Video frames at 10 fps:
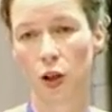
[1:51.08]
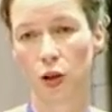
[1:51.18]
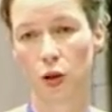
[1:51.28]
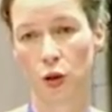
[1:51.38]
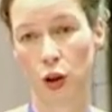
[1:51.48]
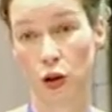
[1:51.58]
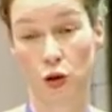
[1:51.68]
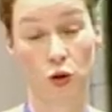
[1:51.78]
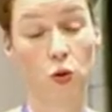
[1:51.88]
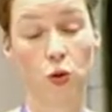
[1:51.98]
So in
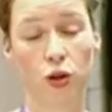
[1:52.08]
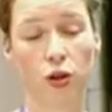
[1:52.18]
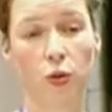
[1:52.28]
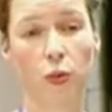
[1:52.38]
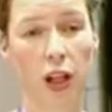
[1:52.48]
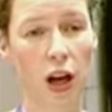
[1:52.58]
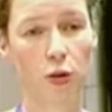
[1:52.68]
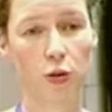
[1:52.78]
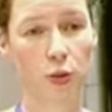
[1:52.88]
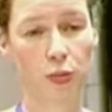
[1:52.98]
short,
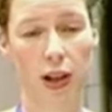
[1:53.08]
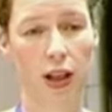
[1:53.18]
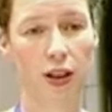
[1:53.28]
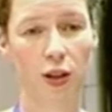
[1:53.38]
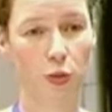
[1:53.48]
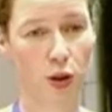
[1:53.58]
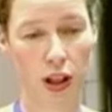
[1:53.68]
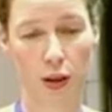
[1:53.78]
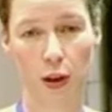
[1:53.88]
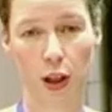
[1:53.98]
without a brain, you wouldn't have any